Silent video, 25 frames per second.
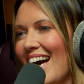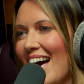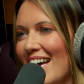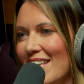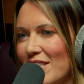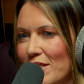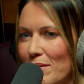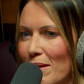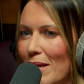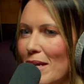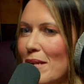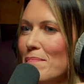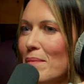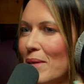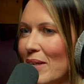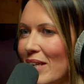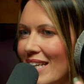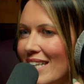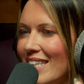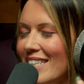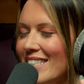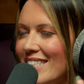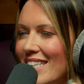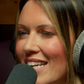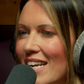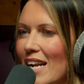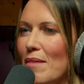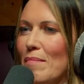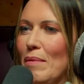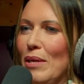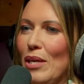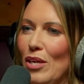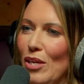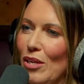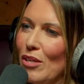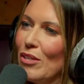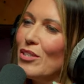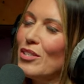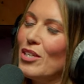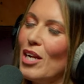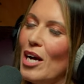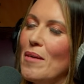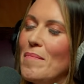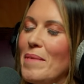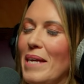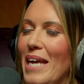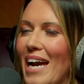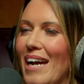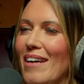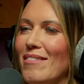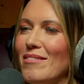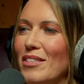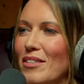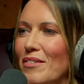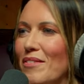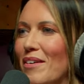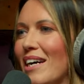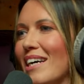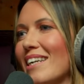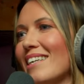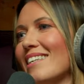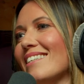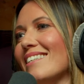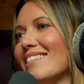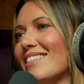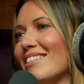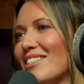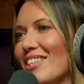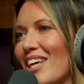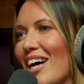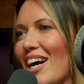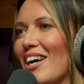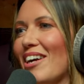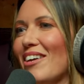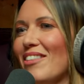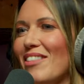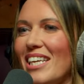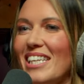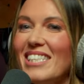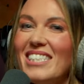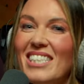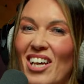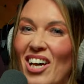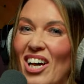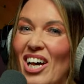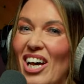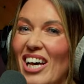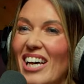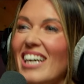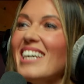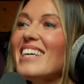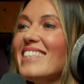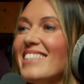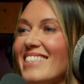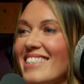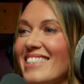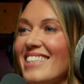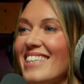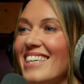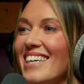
And to anybody listening, I'm a huge Derby County fan, so this hurts.